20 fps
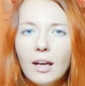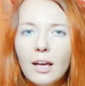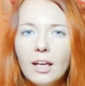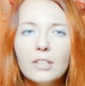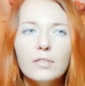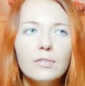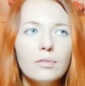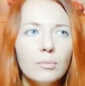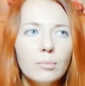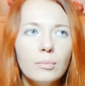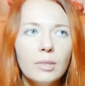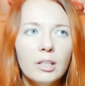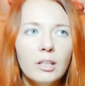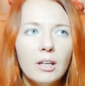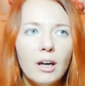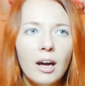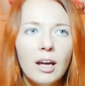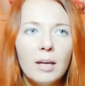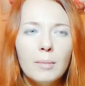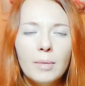as for
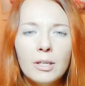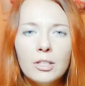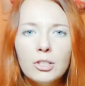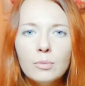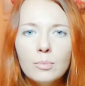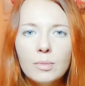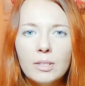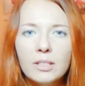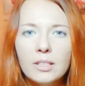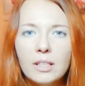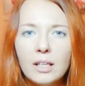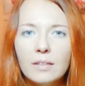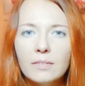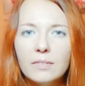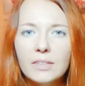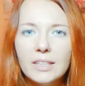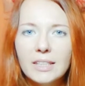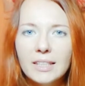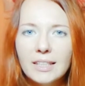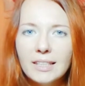me, I imagine
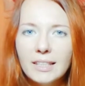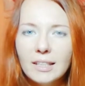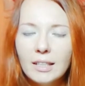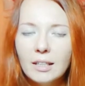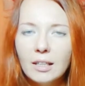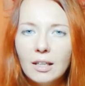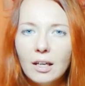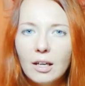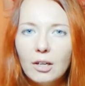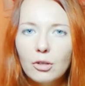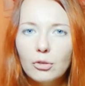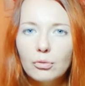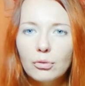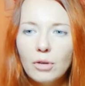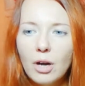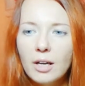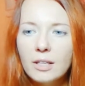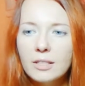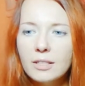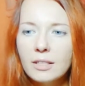myself sitting
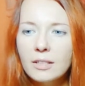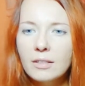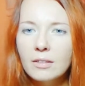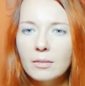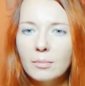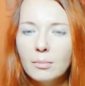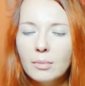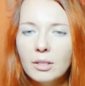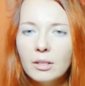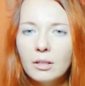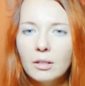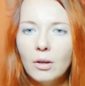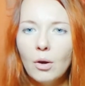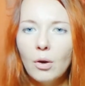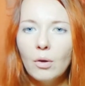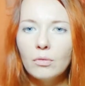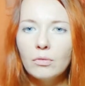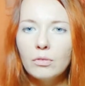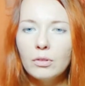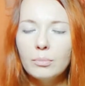right in the middle
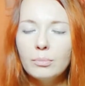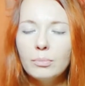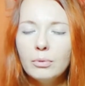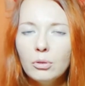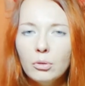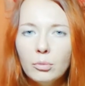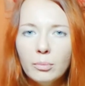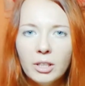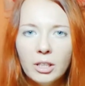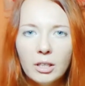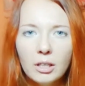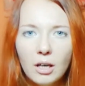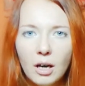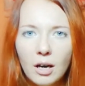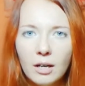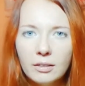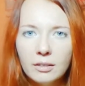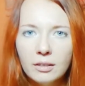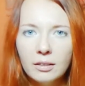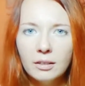of a blooming
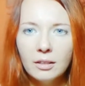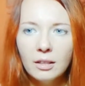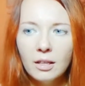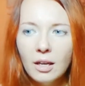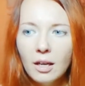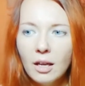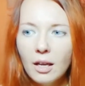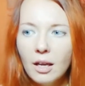garden